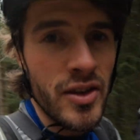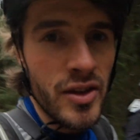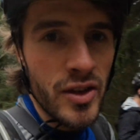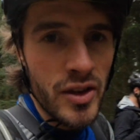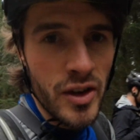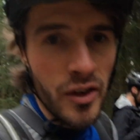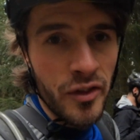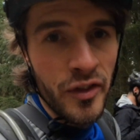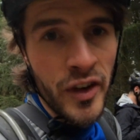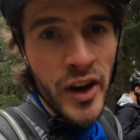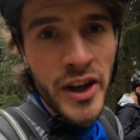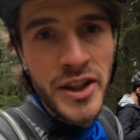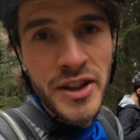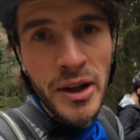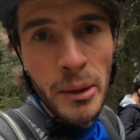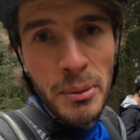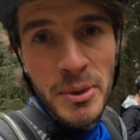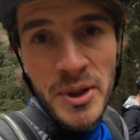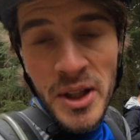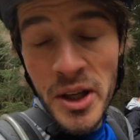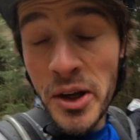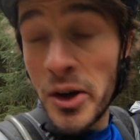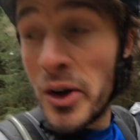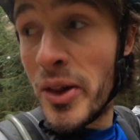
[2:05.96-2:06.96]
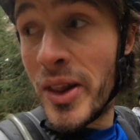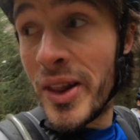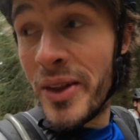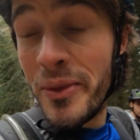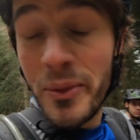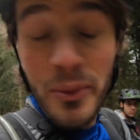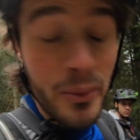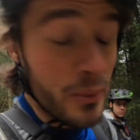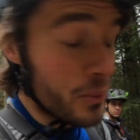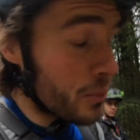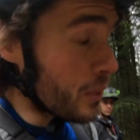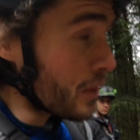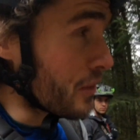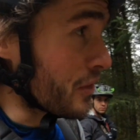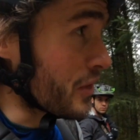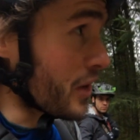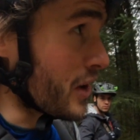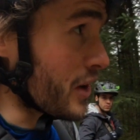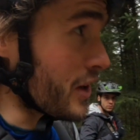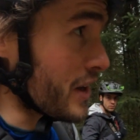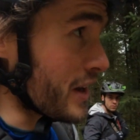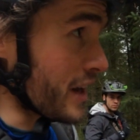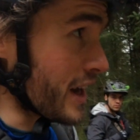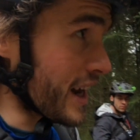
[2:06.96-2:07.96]
So first obstacle, we've
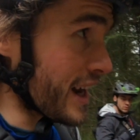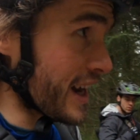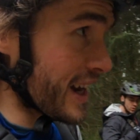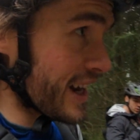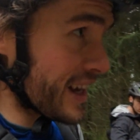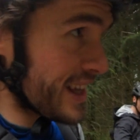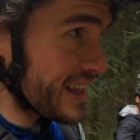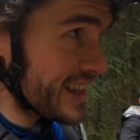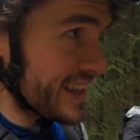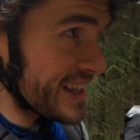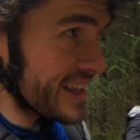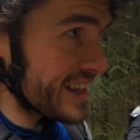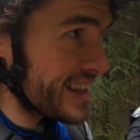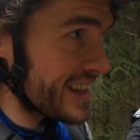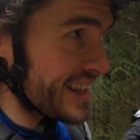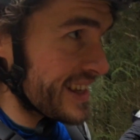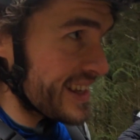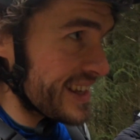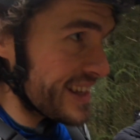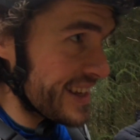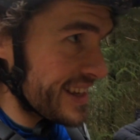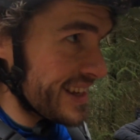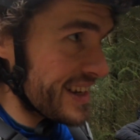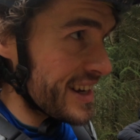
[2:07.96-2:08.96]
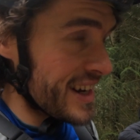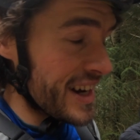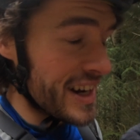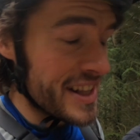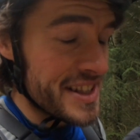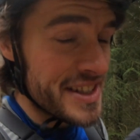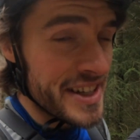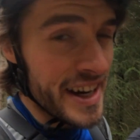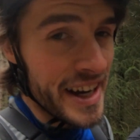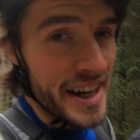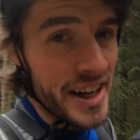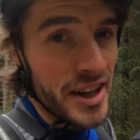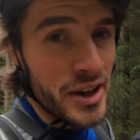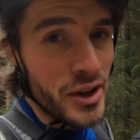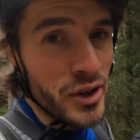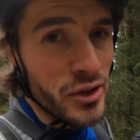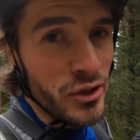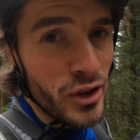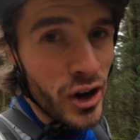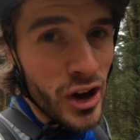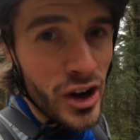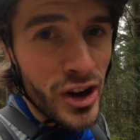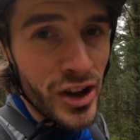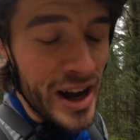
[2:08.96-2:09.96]
got a technical
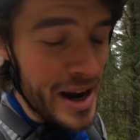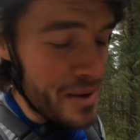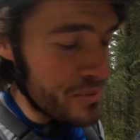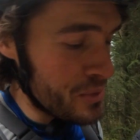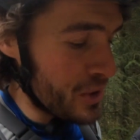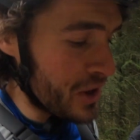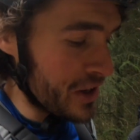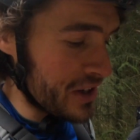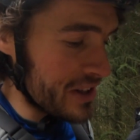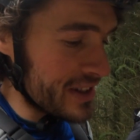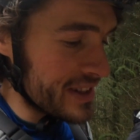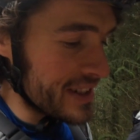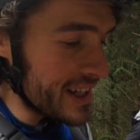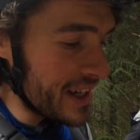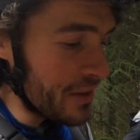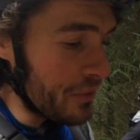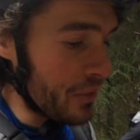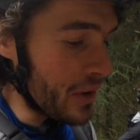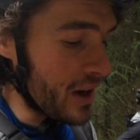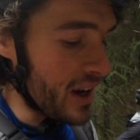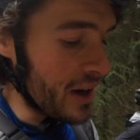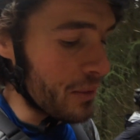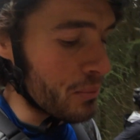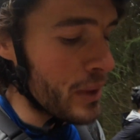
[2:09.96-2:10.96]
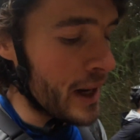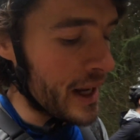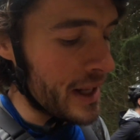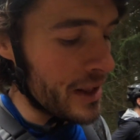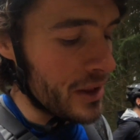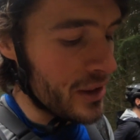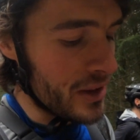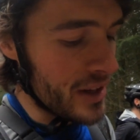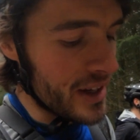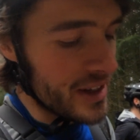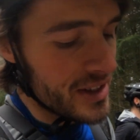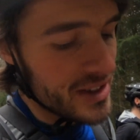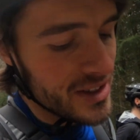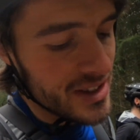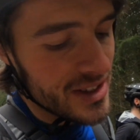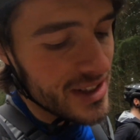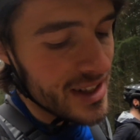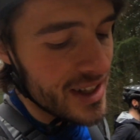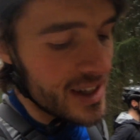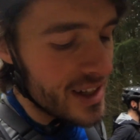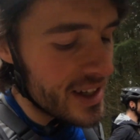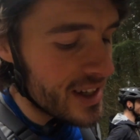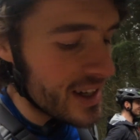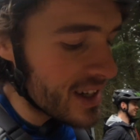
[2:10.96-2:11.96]
rock climb. We're going to see if we can pedal this
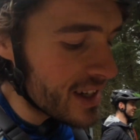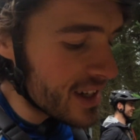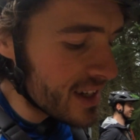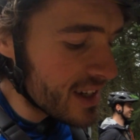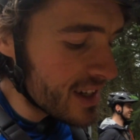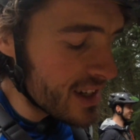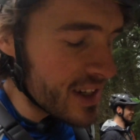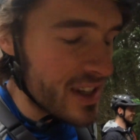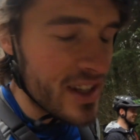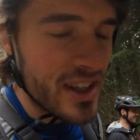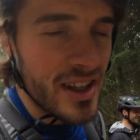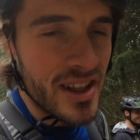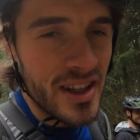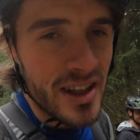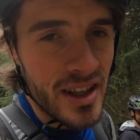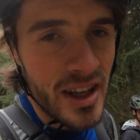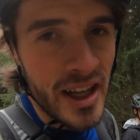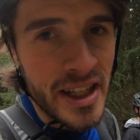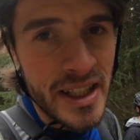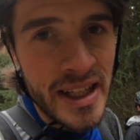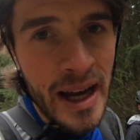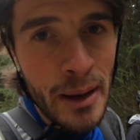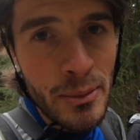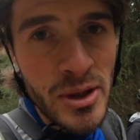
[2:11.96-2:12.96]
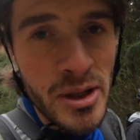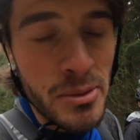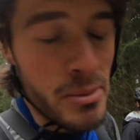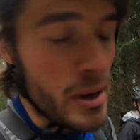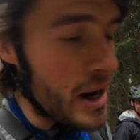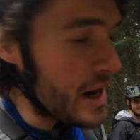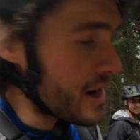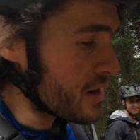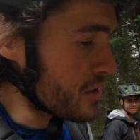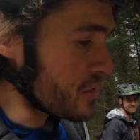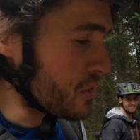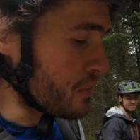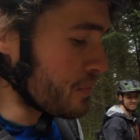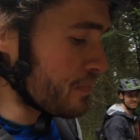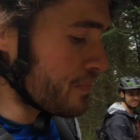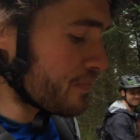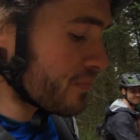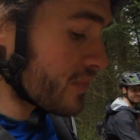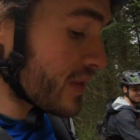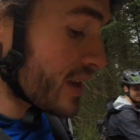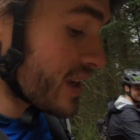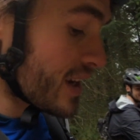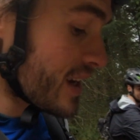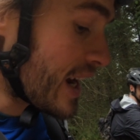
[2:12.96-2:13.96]
adapted bike up.
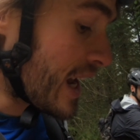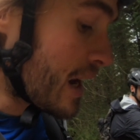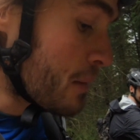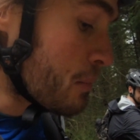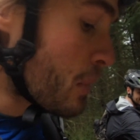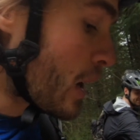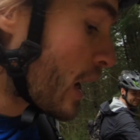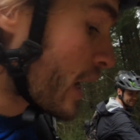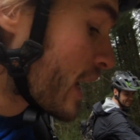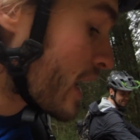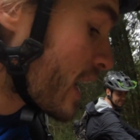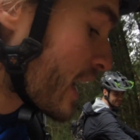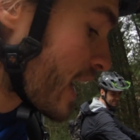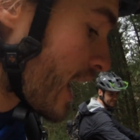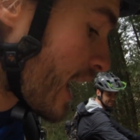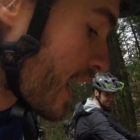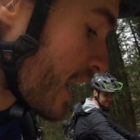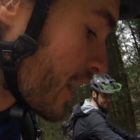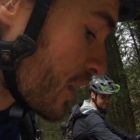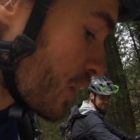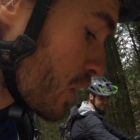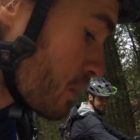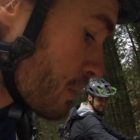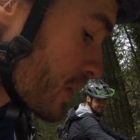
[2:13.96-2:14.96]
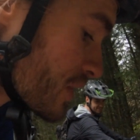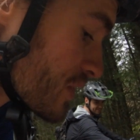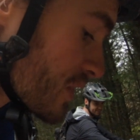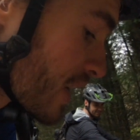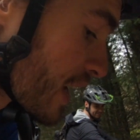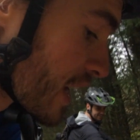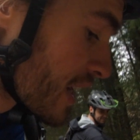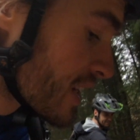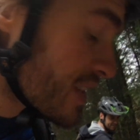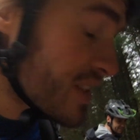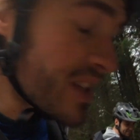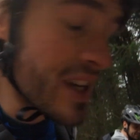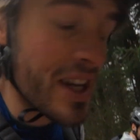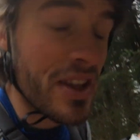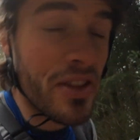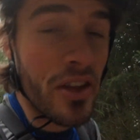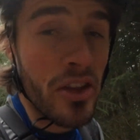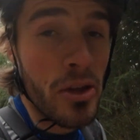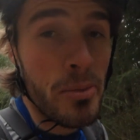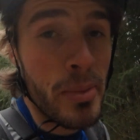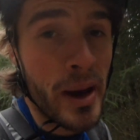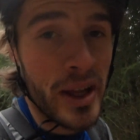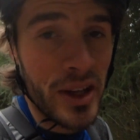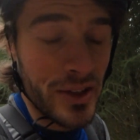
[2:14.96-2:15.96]
But I can almost like see that the
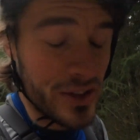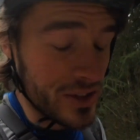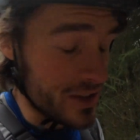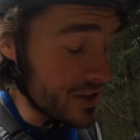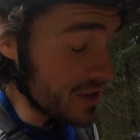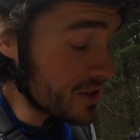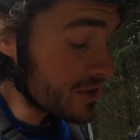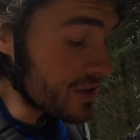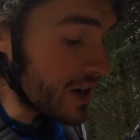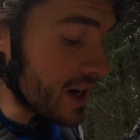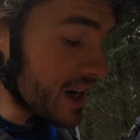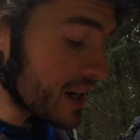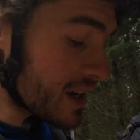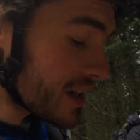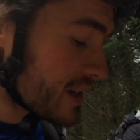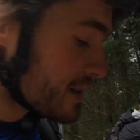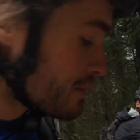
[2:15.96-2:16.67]
pedals are going to strike.